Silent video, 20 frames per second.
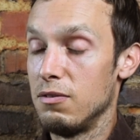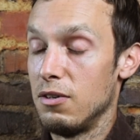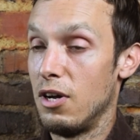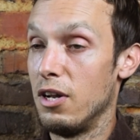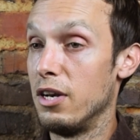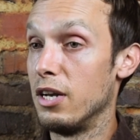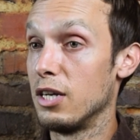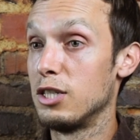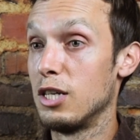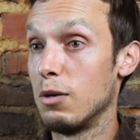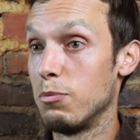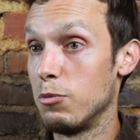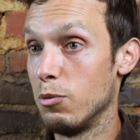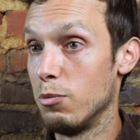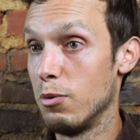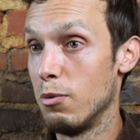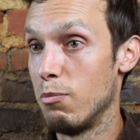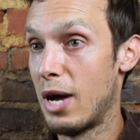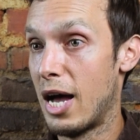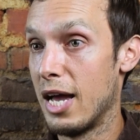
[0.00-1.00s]

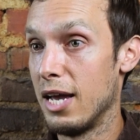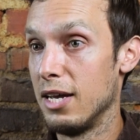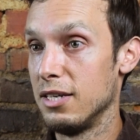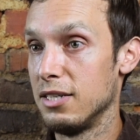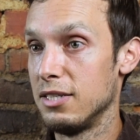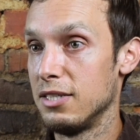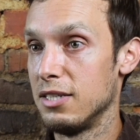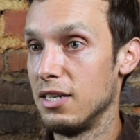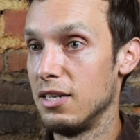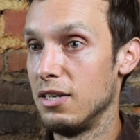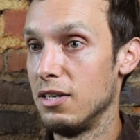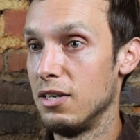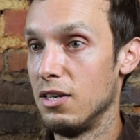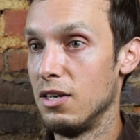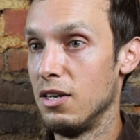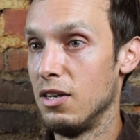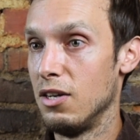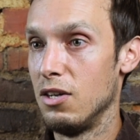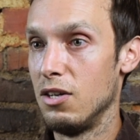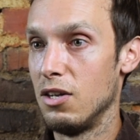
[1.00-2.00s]
unacceptable bias and
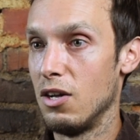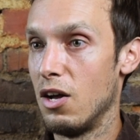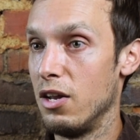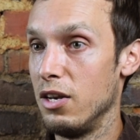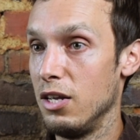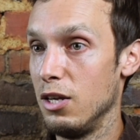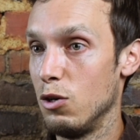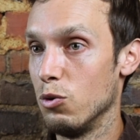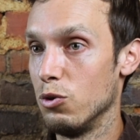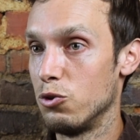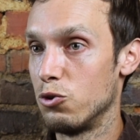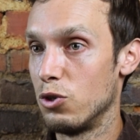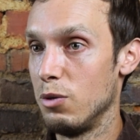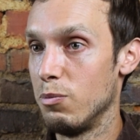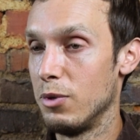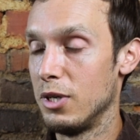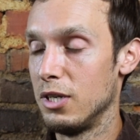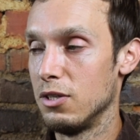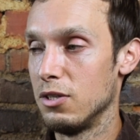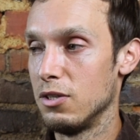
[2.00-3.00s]
unequal
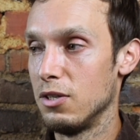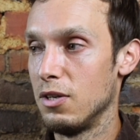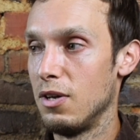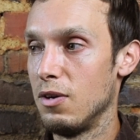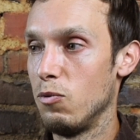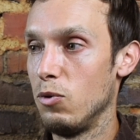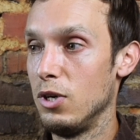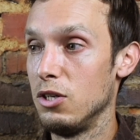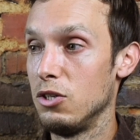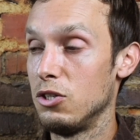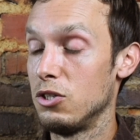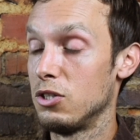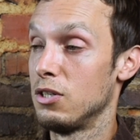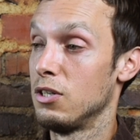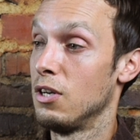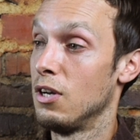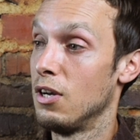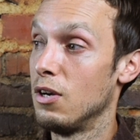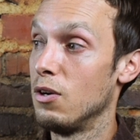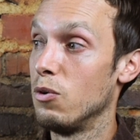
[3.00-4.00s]
treatment, which
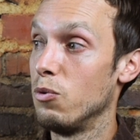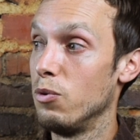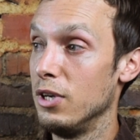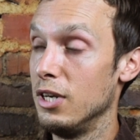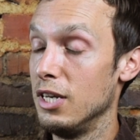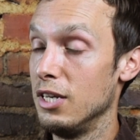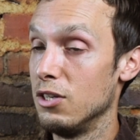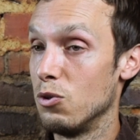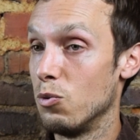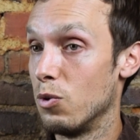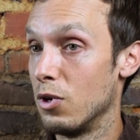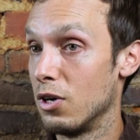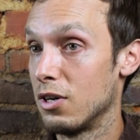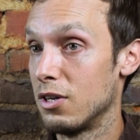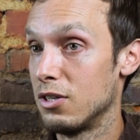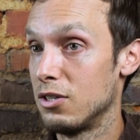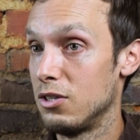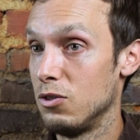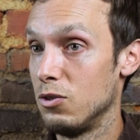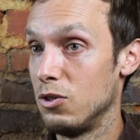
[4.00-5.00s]
we need to
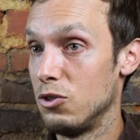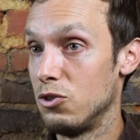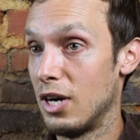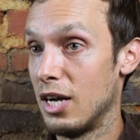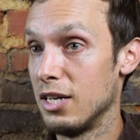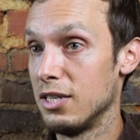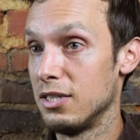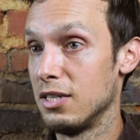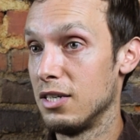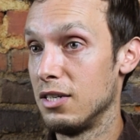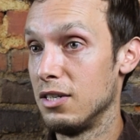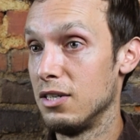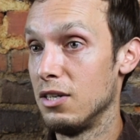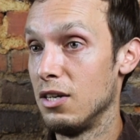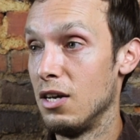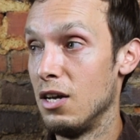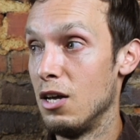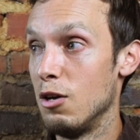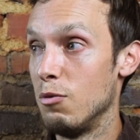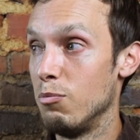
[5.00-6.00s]
work to address and
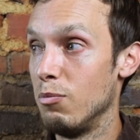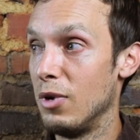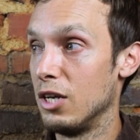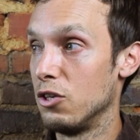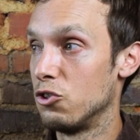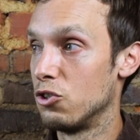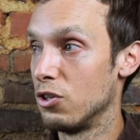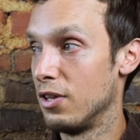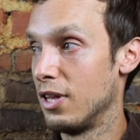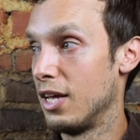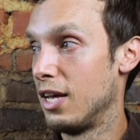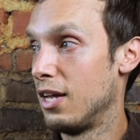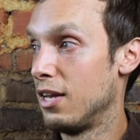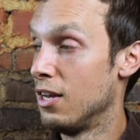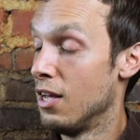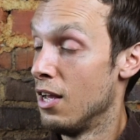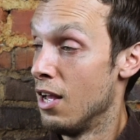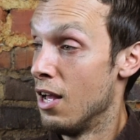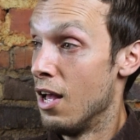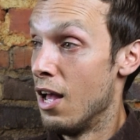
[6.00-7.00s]
make sure that
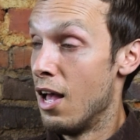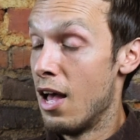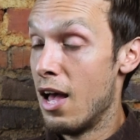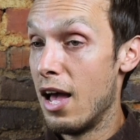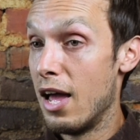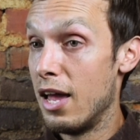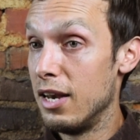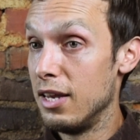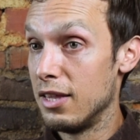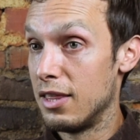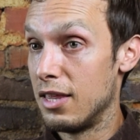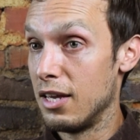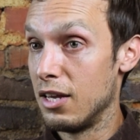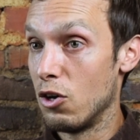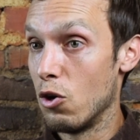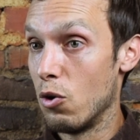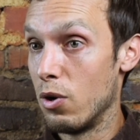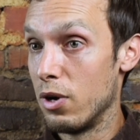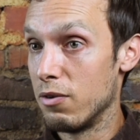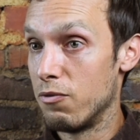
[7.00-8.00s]
anything
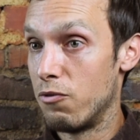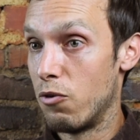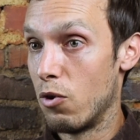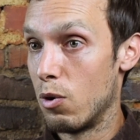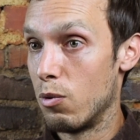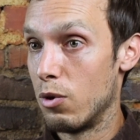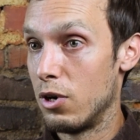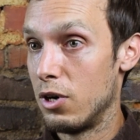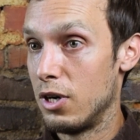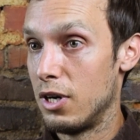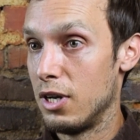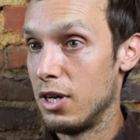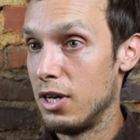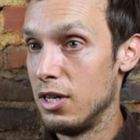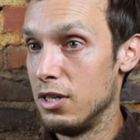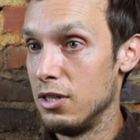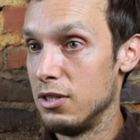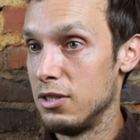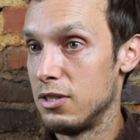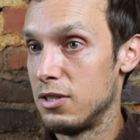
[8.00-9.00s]
going forward
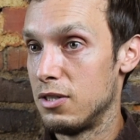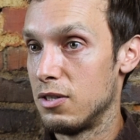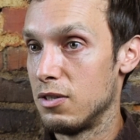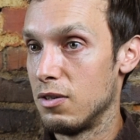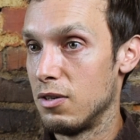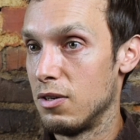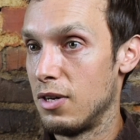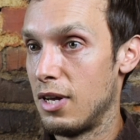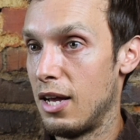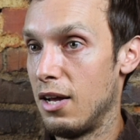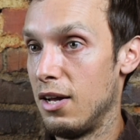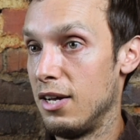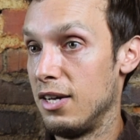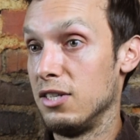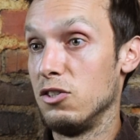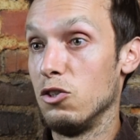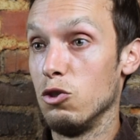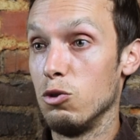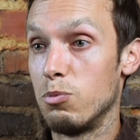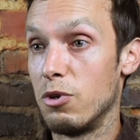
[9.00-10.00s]
is
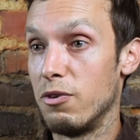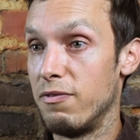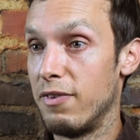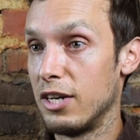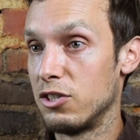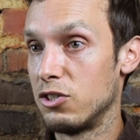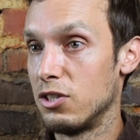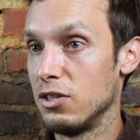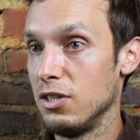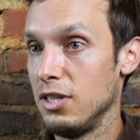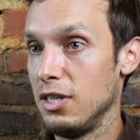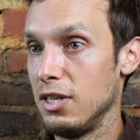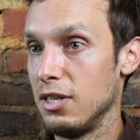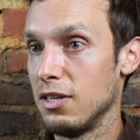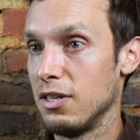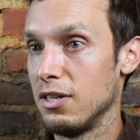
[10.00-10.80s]
handled professionally